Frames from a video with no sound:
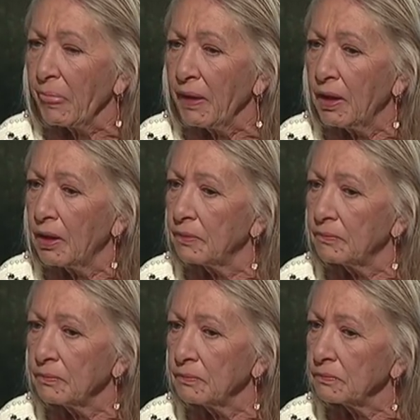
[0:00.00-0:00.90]

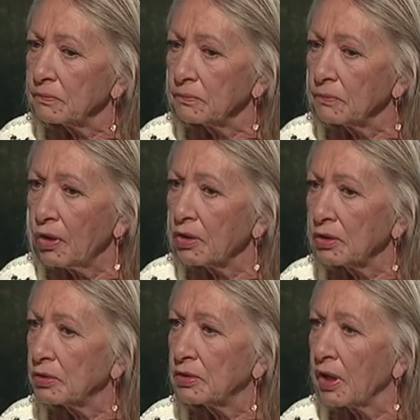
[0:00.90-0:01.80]
Um, I
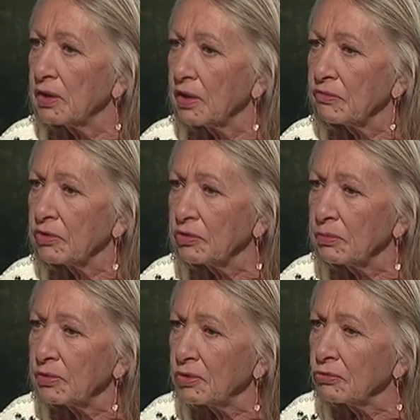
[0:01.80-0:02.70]
don't have a
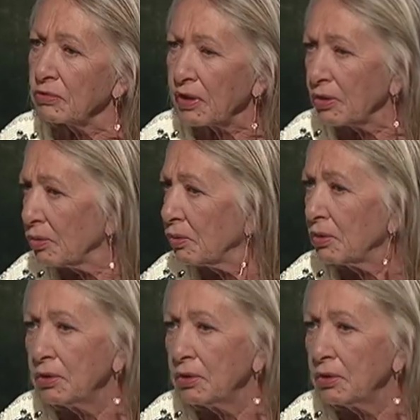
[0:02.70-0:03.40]
criminal record.